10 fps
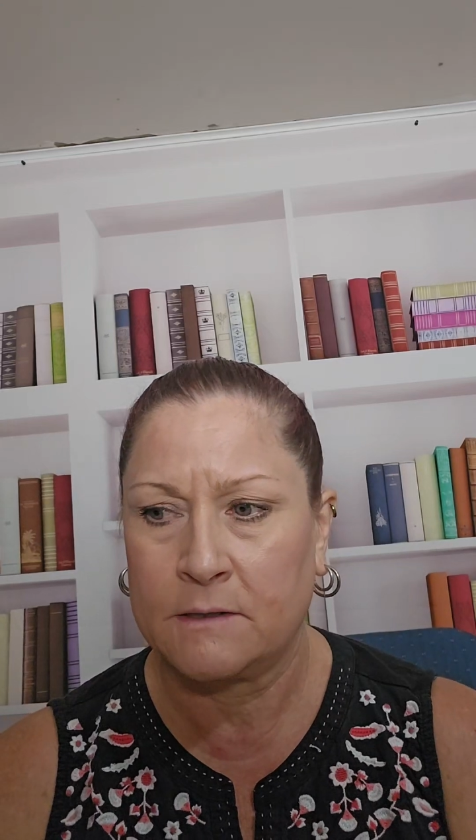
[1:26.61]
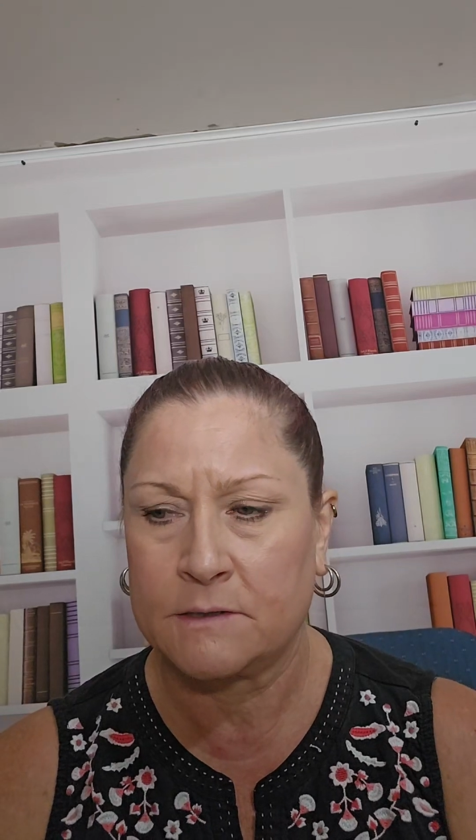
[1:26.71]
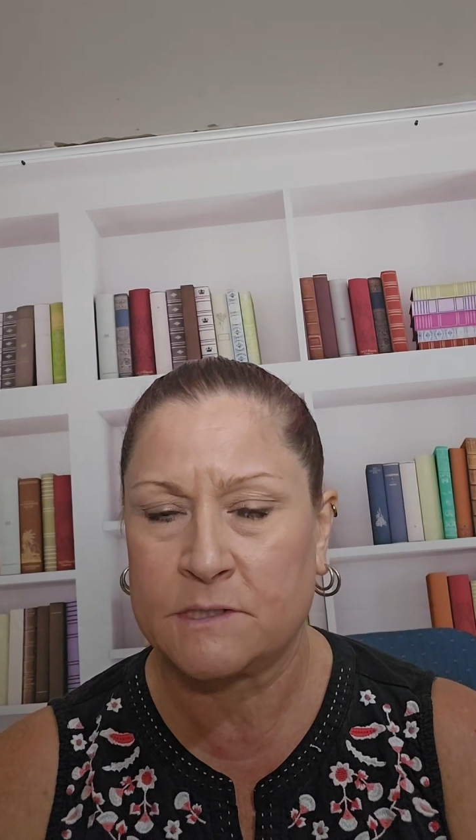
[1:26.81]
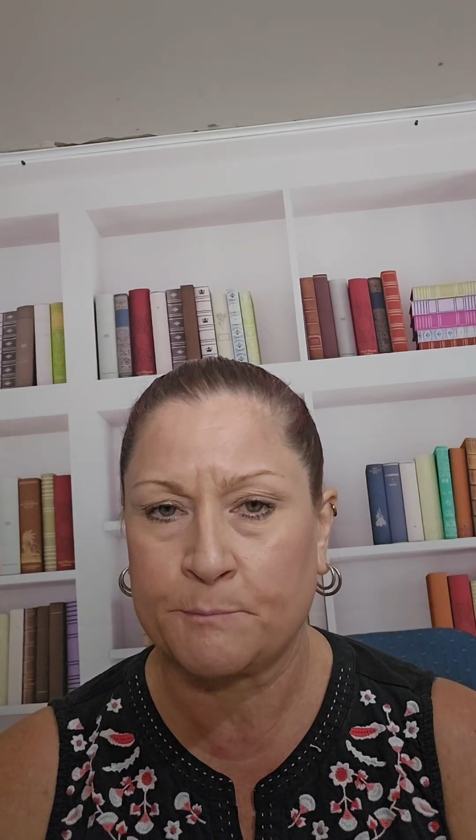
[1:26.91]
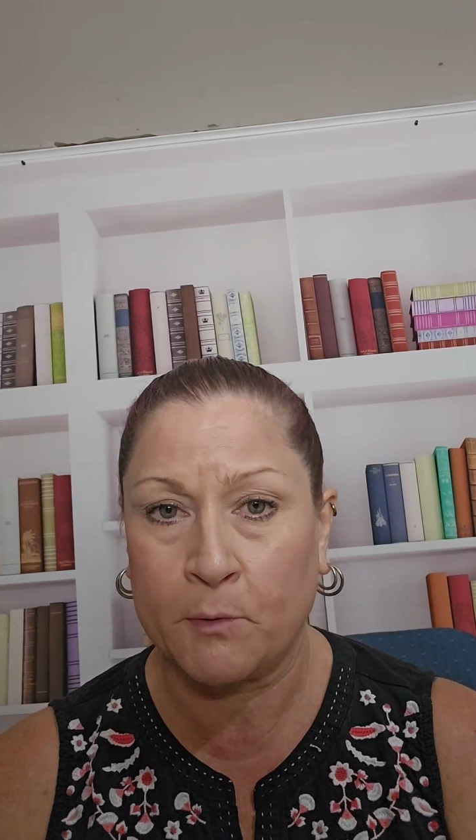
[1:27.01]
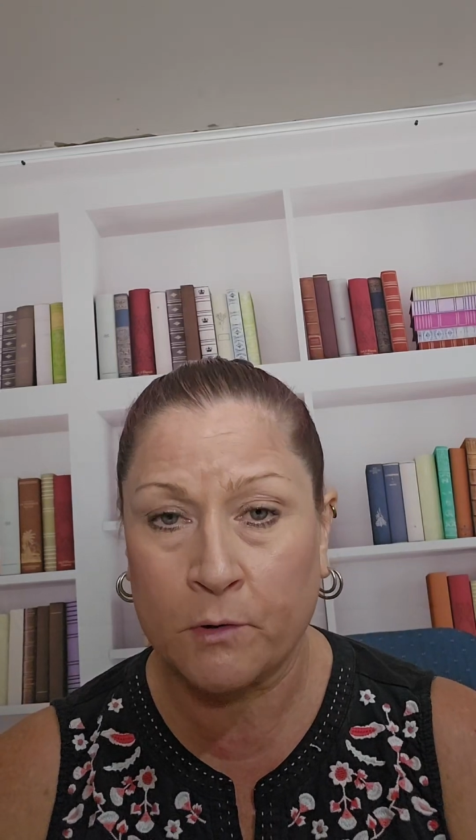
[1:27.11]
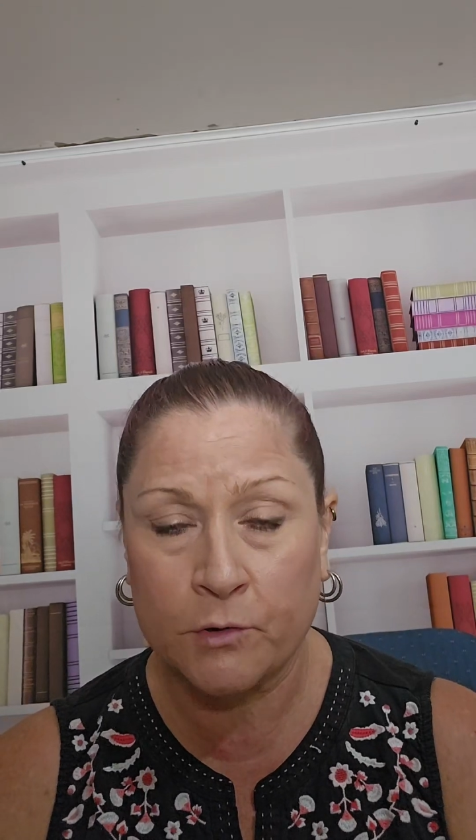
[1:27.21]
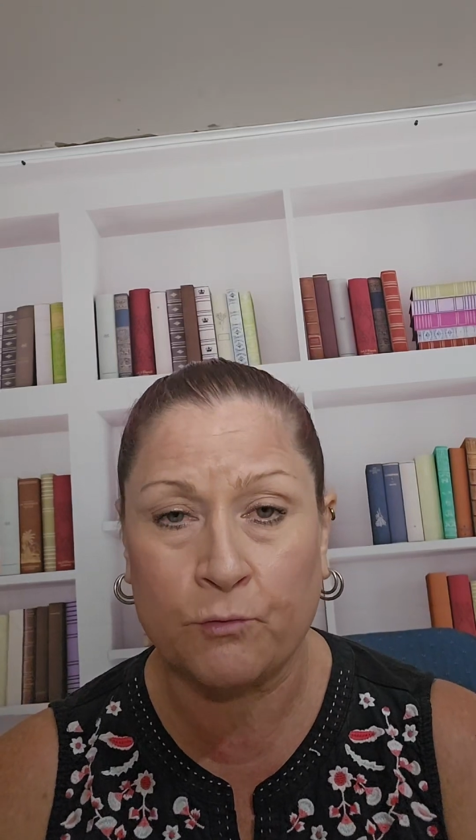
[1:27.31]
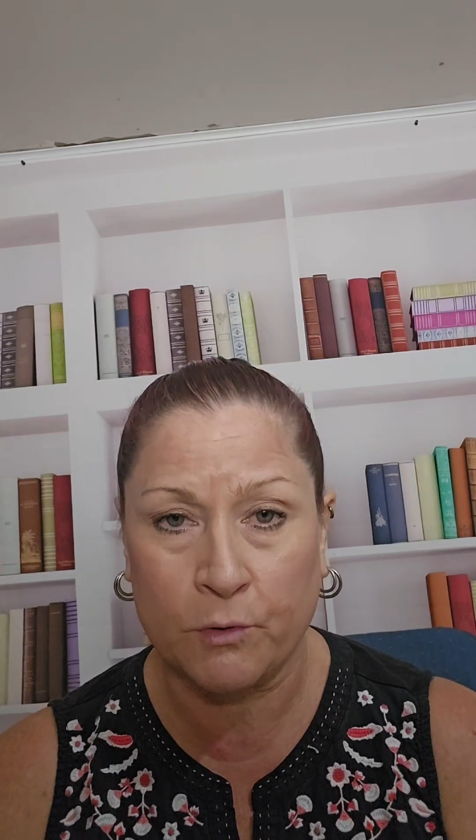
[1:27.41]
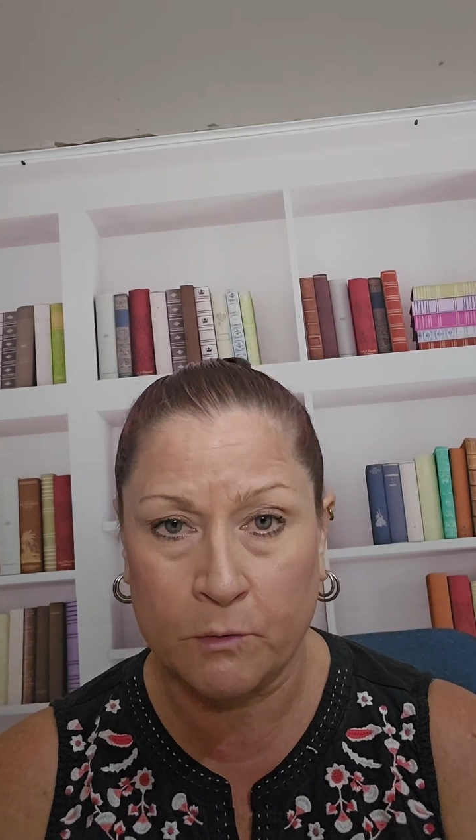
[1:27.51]

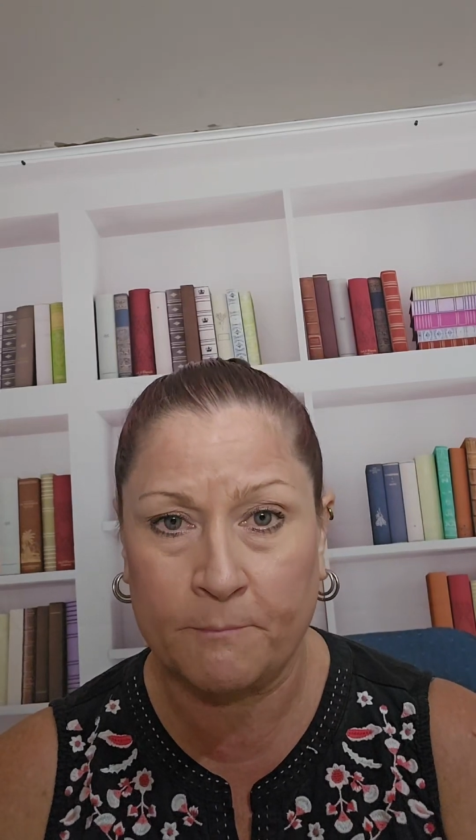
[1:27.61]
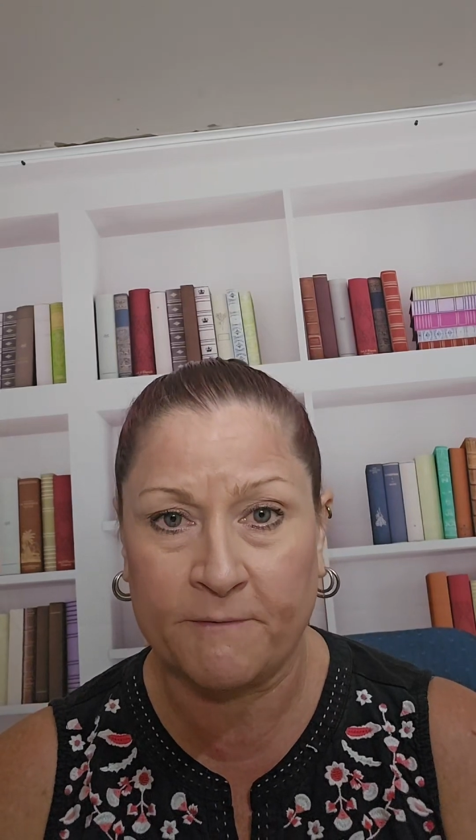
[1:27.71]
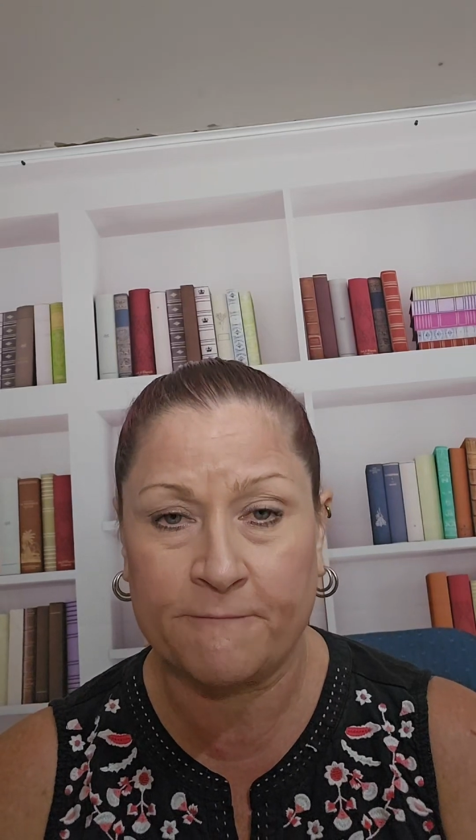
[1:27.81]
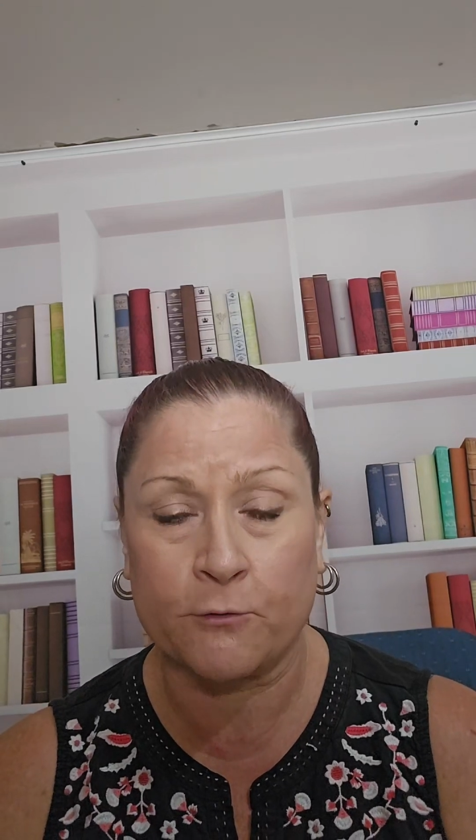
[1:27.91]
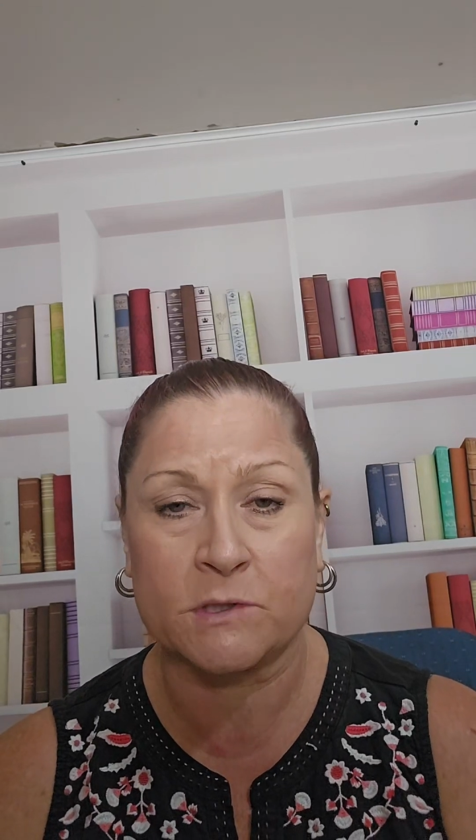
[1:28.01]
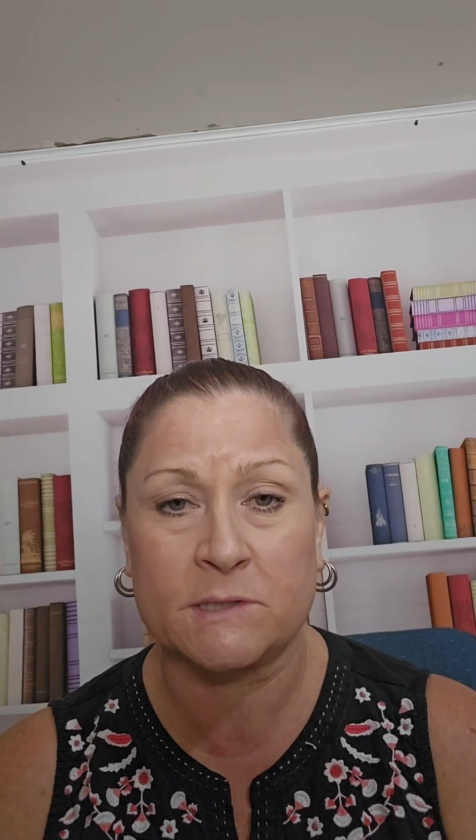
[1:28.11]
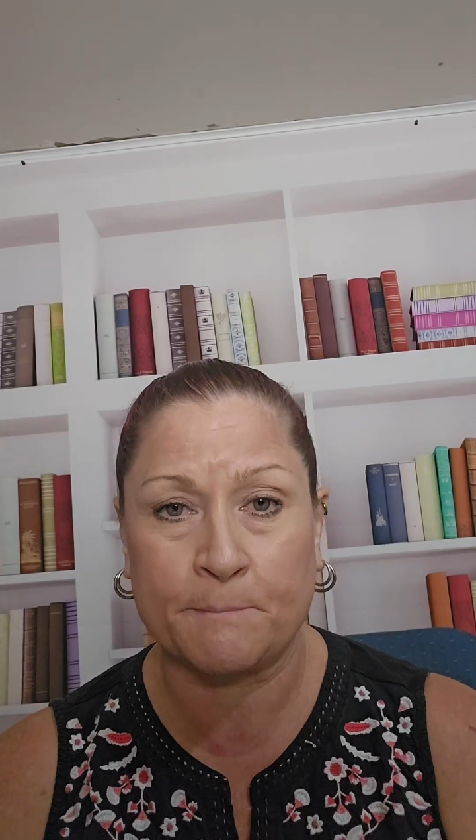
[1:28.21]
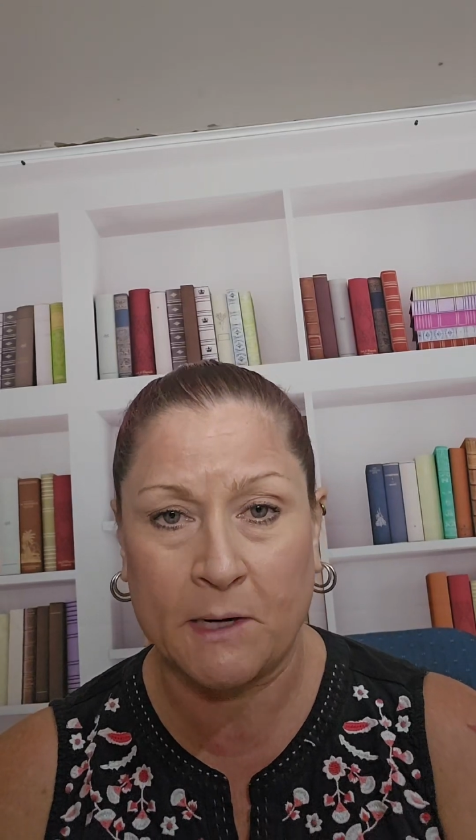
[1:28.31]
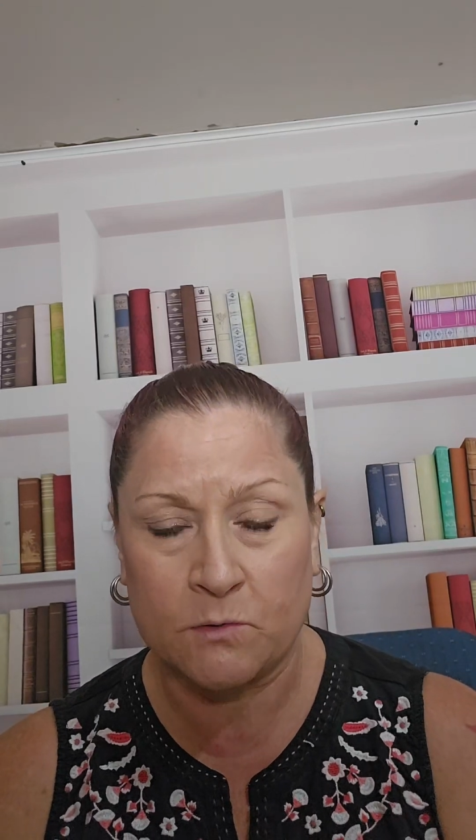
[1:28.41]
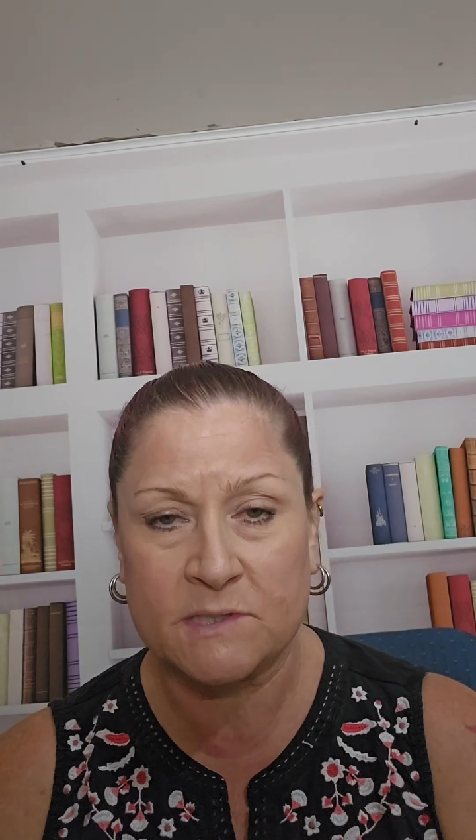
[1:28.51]
support group for
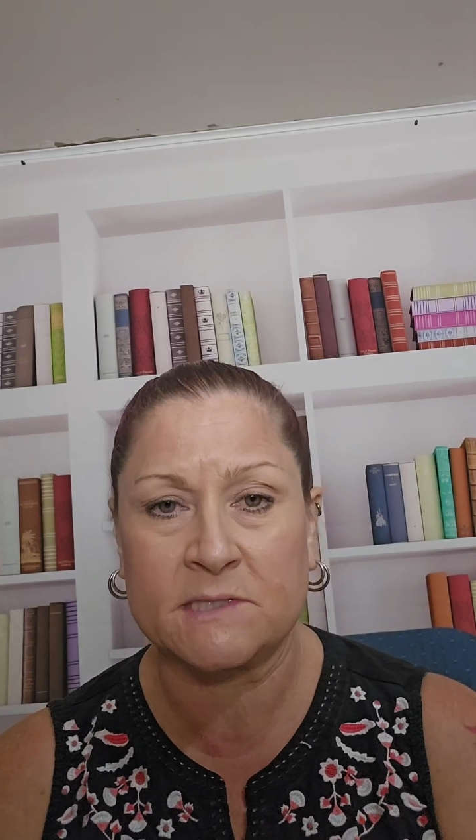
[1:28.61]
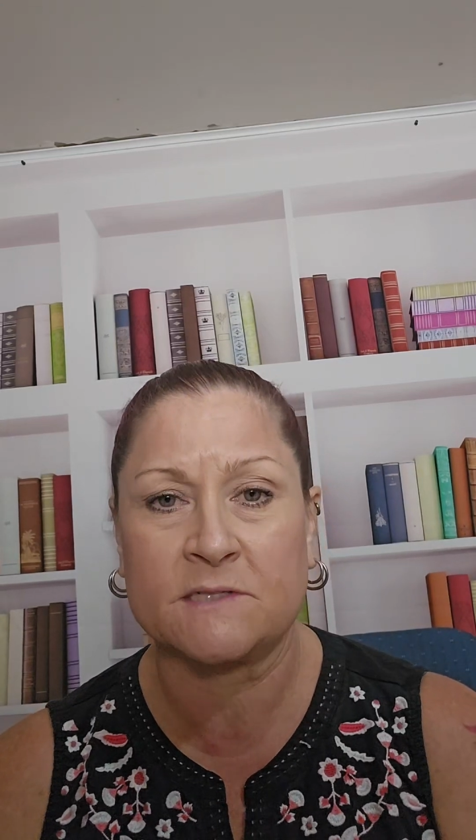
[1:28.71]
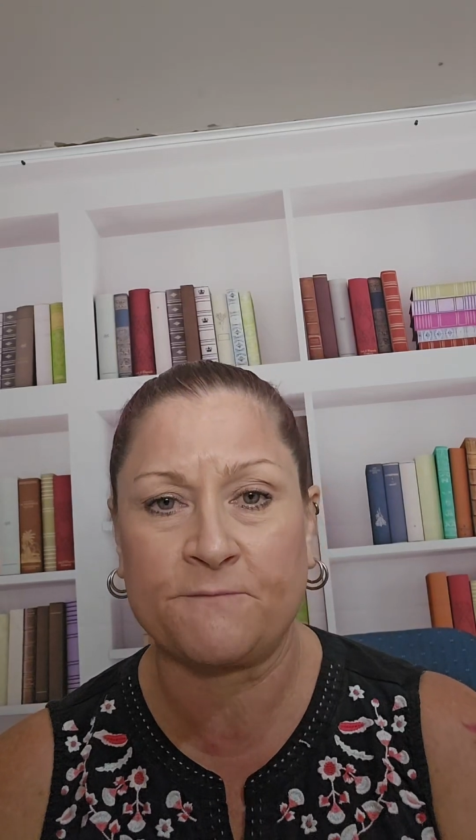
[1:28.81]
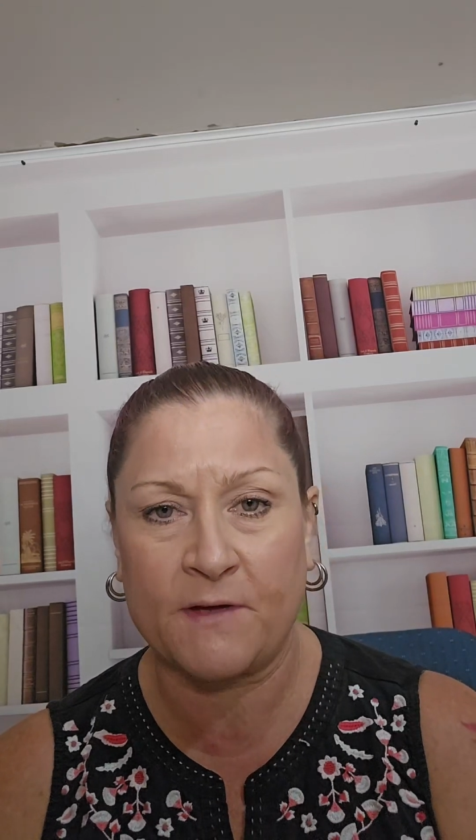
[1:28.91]
spouses,